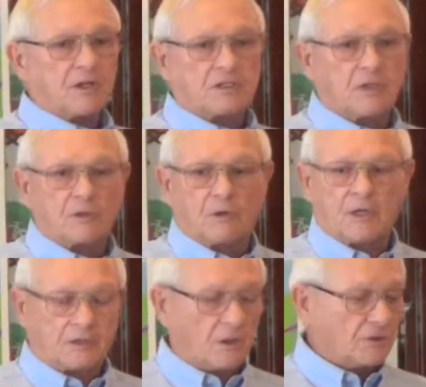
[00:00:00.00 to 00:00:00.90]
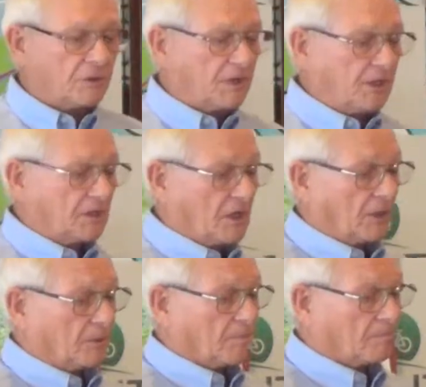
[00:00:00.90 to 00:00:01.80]
ought to tell you all you need to
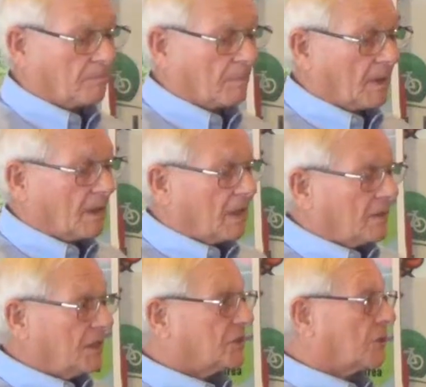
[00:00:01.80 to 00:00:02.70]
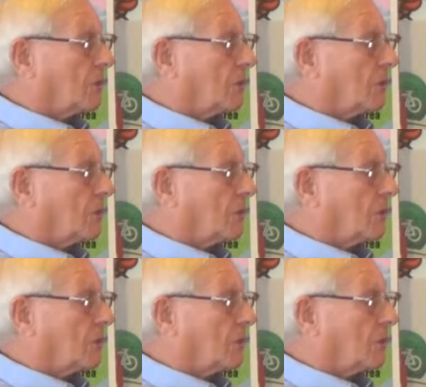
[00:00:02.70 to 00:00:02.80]
know. These